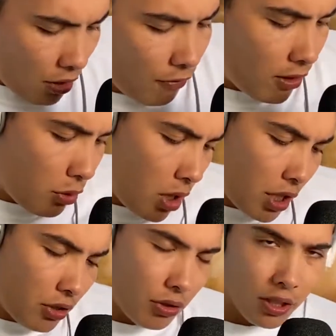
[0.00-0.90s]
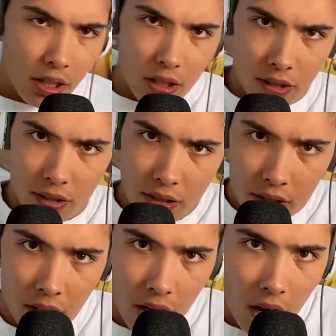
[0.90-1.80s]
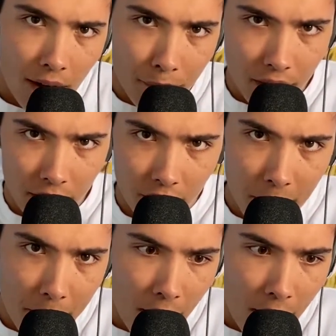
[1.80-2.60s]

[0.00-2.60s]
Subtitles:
For 22 years, I've breathed through my